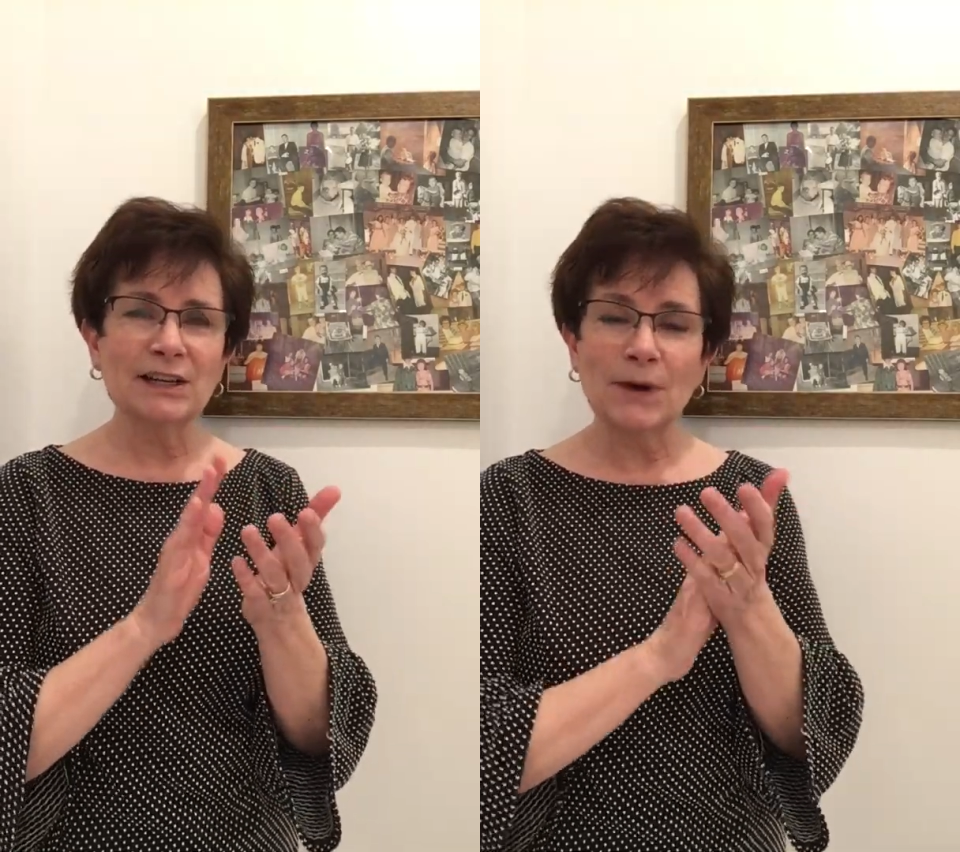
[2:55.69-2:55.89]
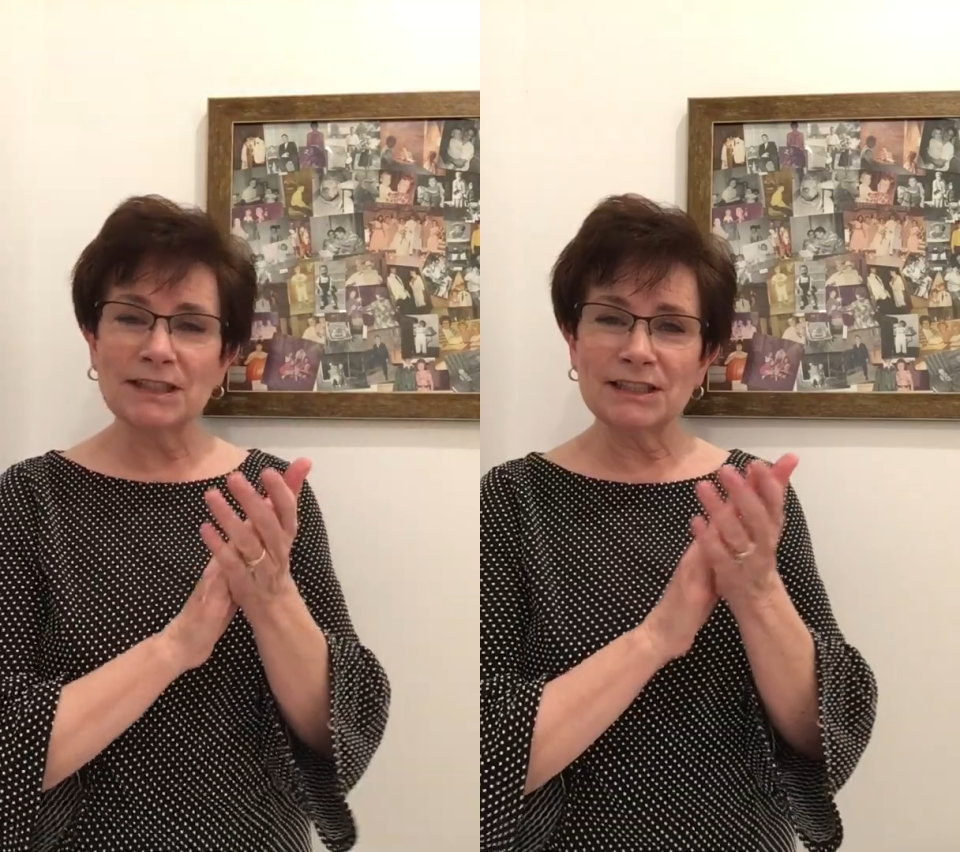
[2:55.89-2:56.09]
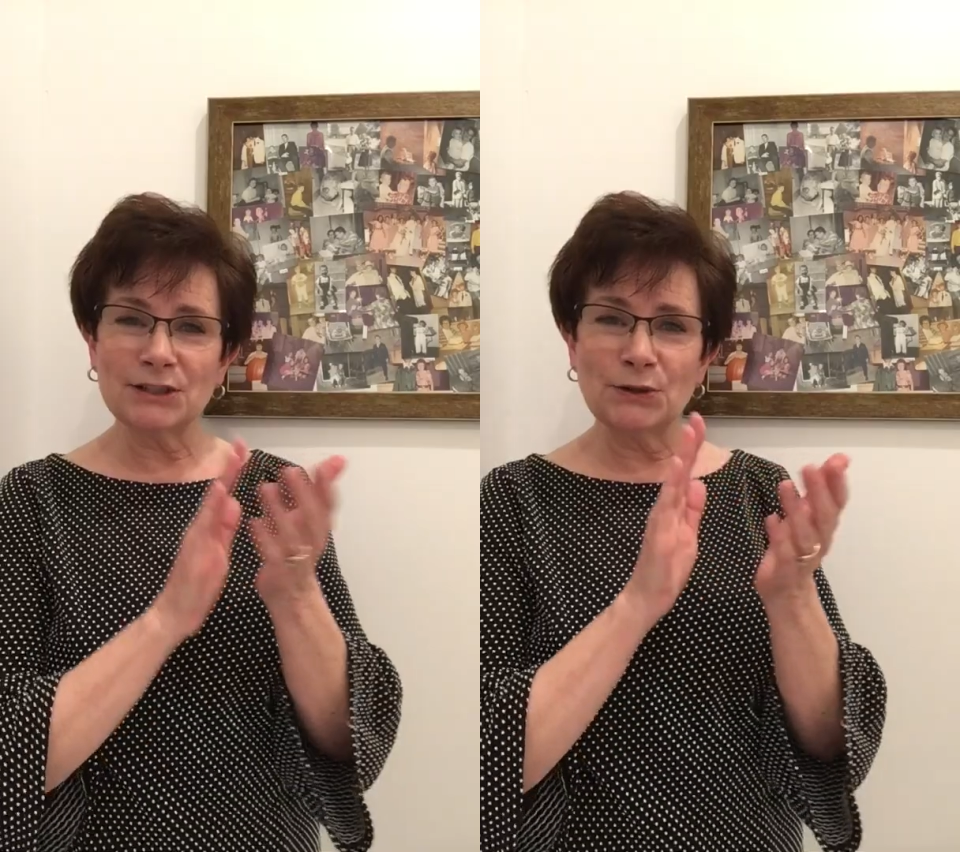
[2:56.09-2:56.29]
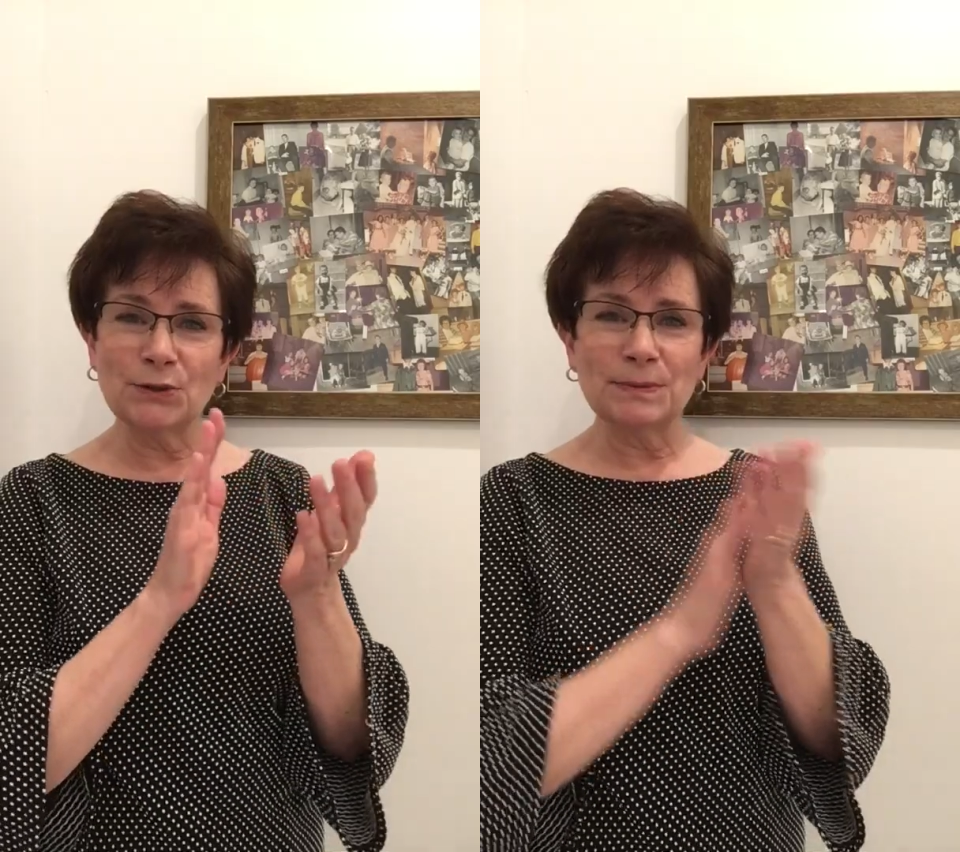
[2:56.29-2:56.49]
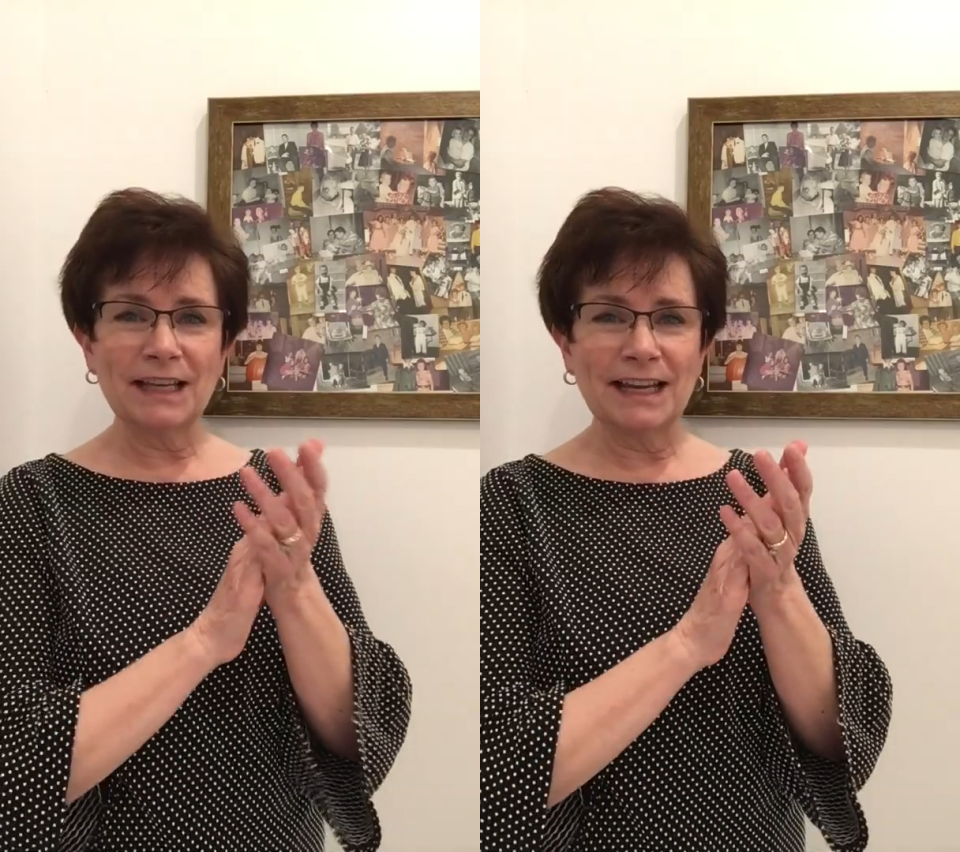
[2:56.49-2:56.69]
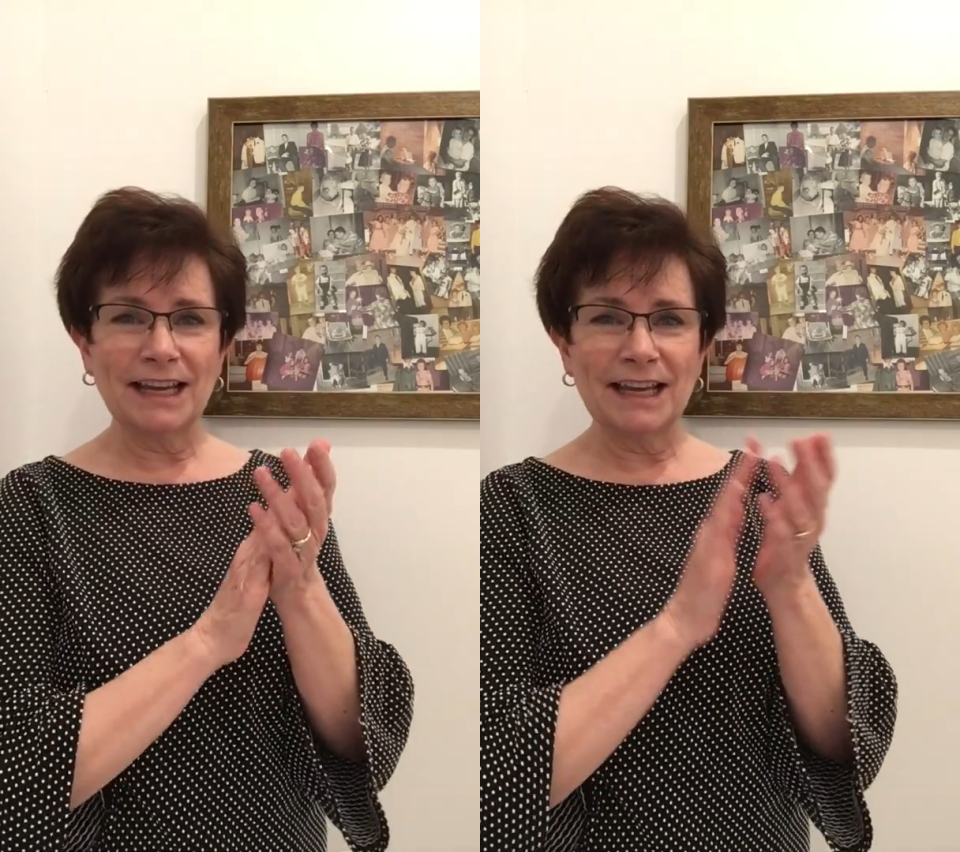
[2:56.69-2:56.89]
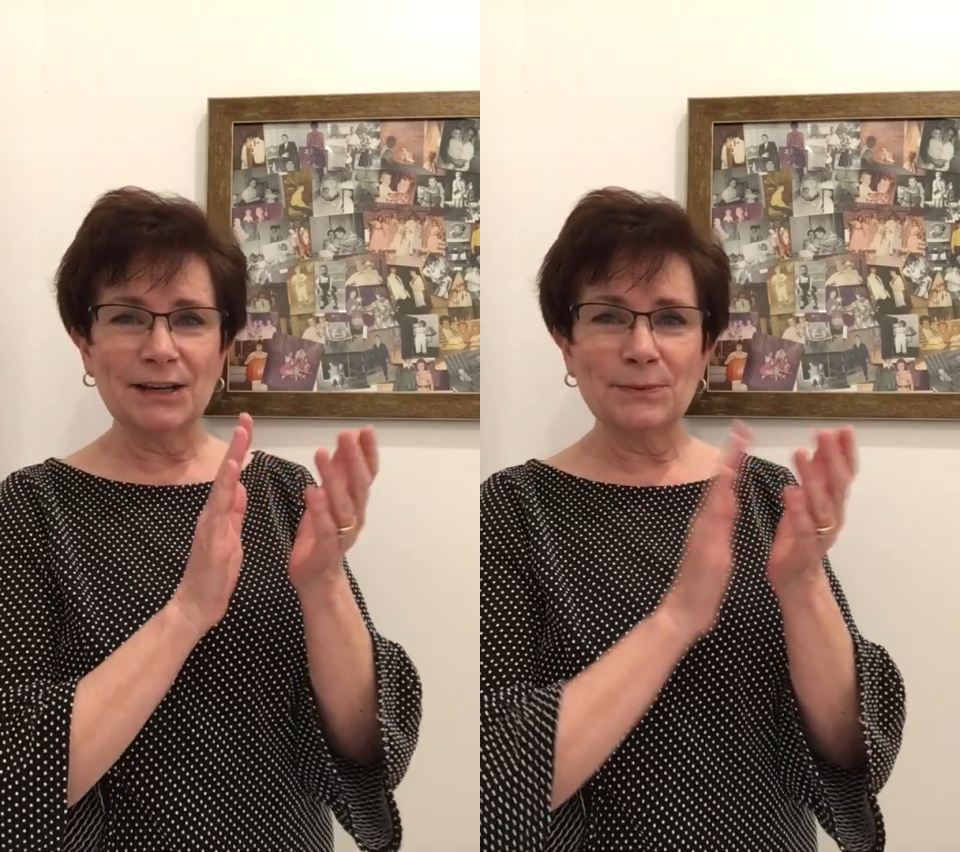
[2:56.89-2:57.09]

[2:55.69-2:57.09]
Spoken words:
wants to play.